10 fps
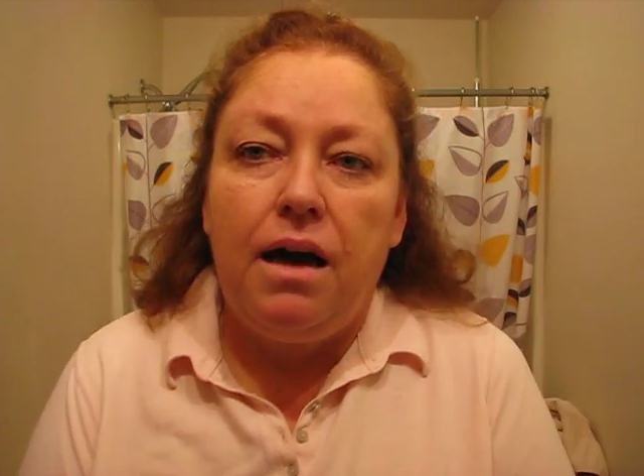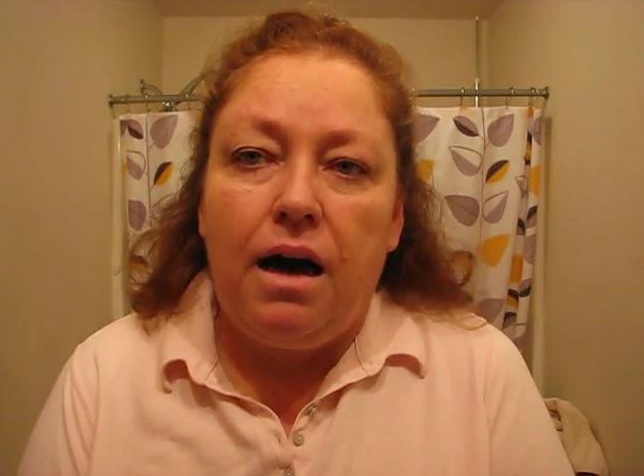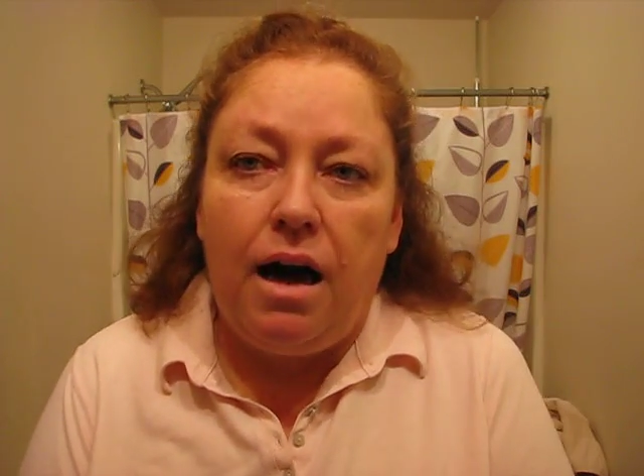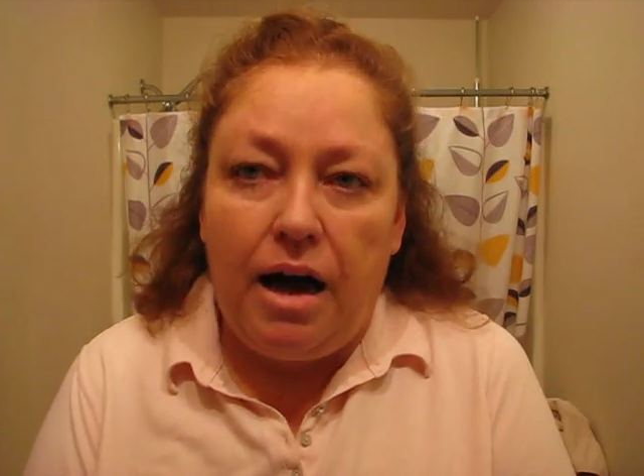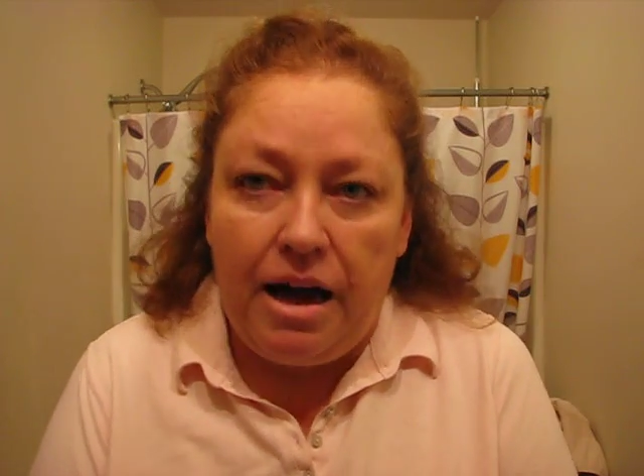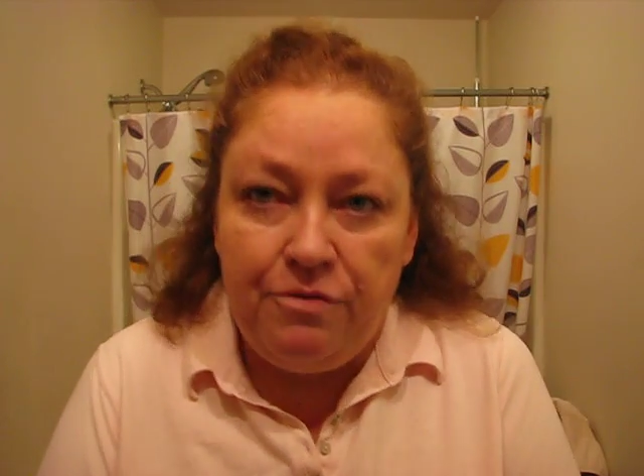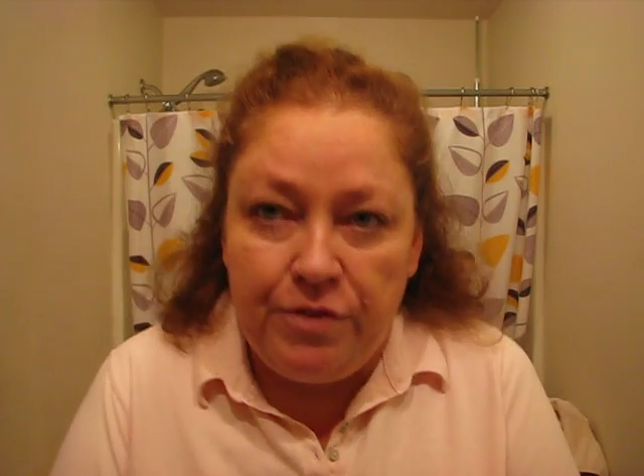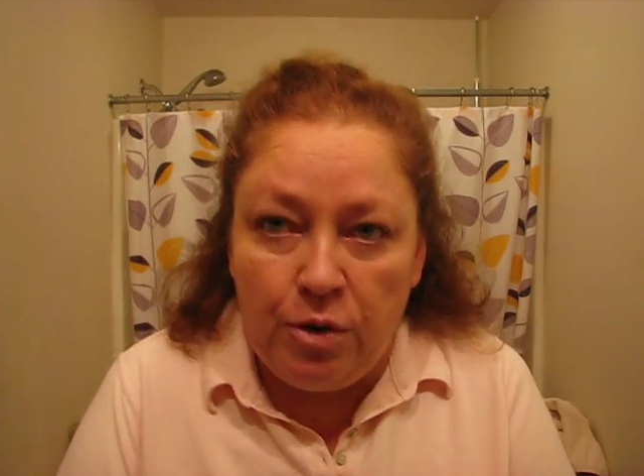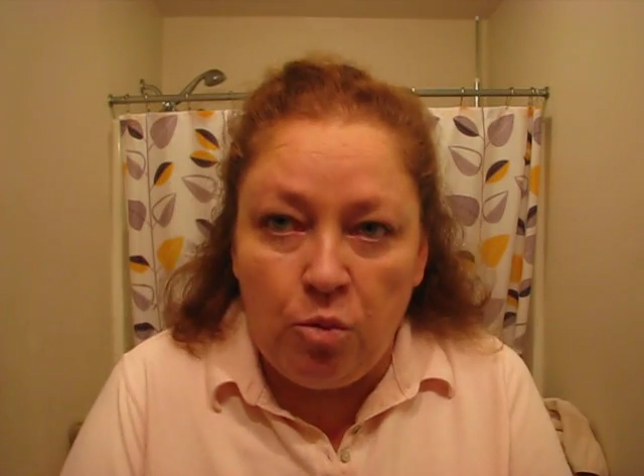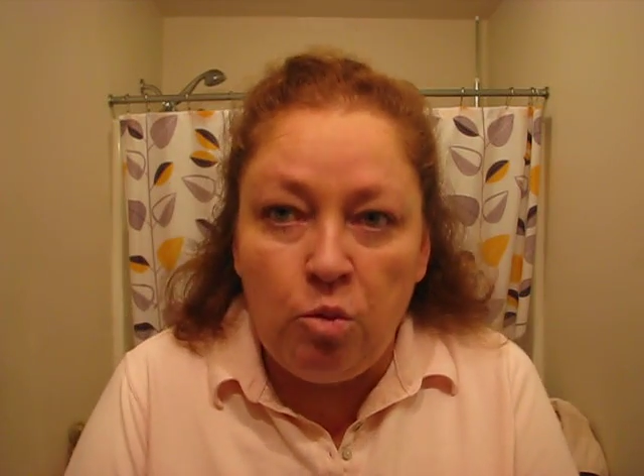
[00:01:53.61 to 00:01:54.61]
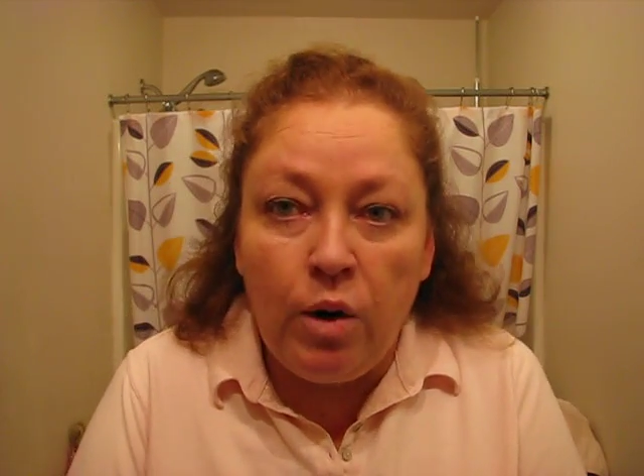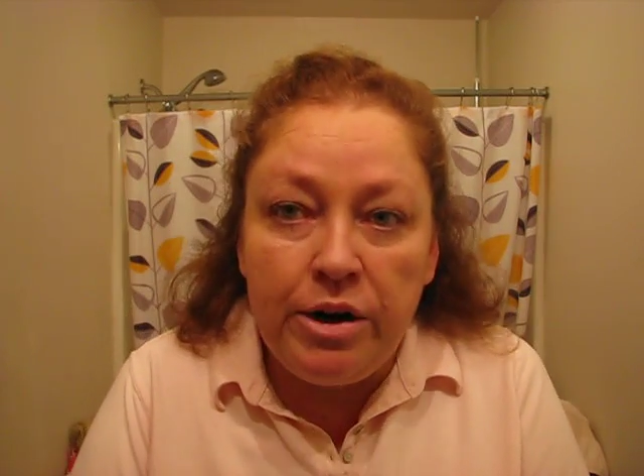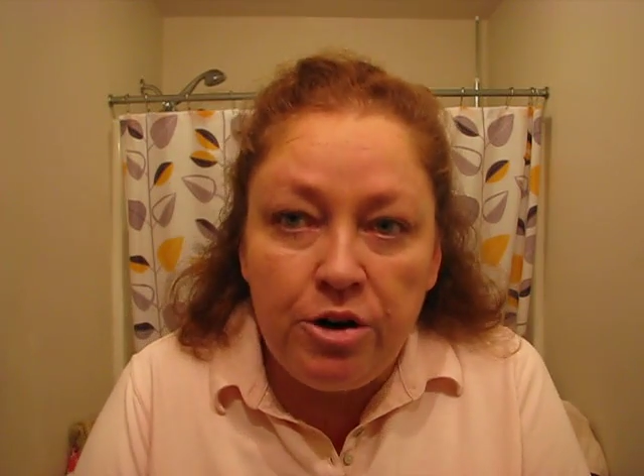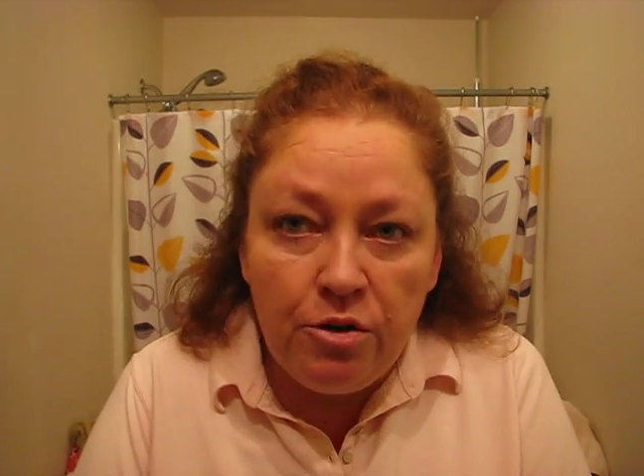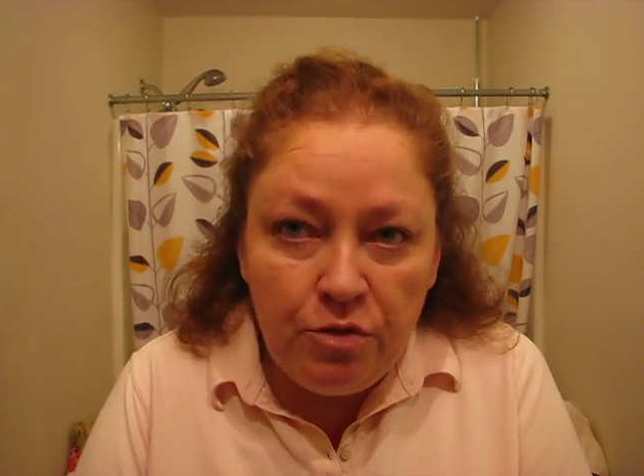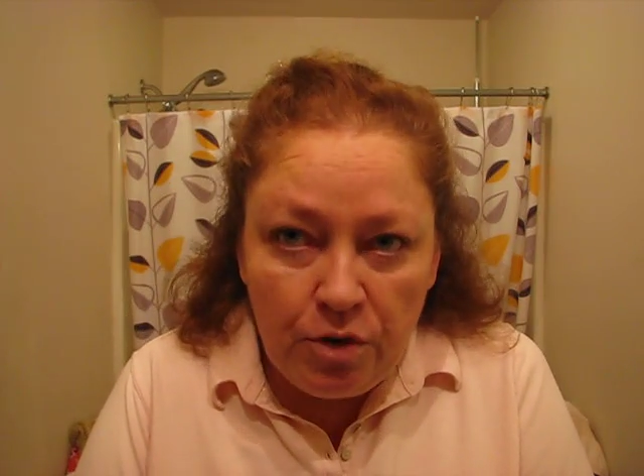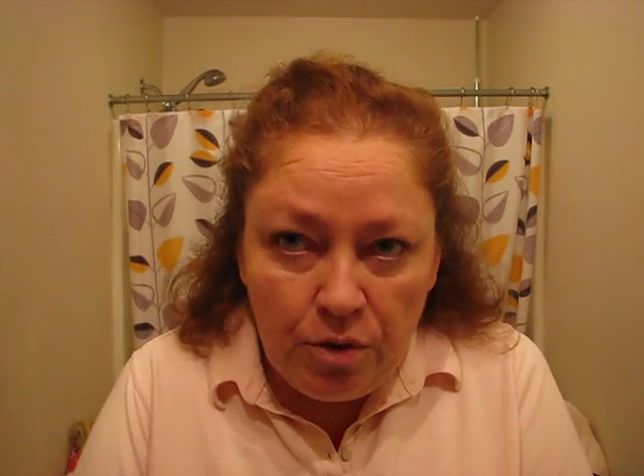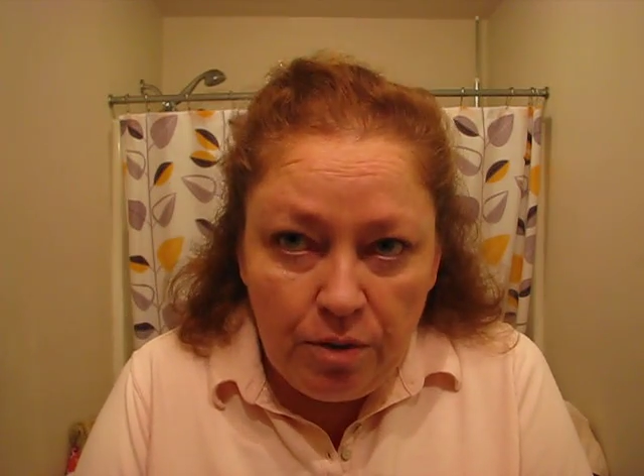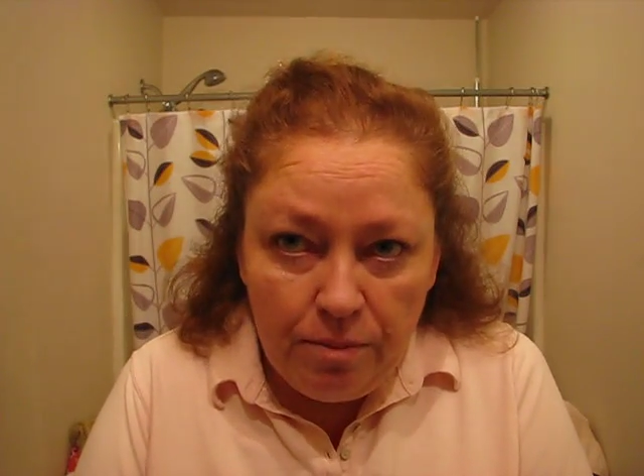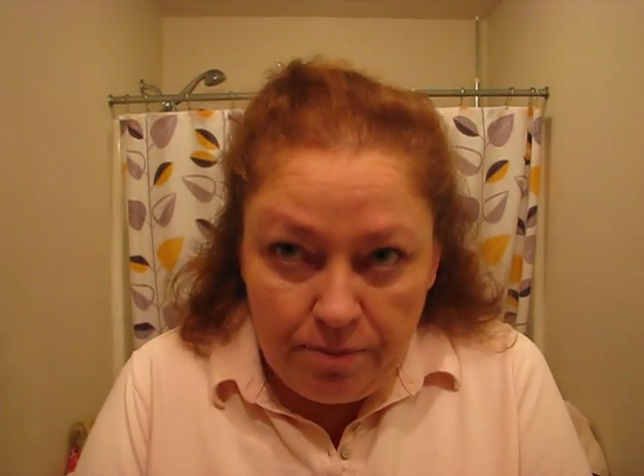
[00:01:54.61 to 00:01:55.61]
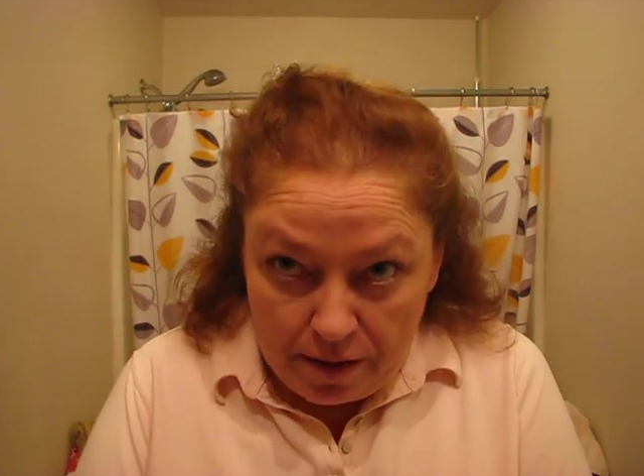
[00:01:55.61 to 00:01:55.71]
I feel wonderful.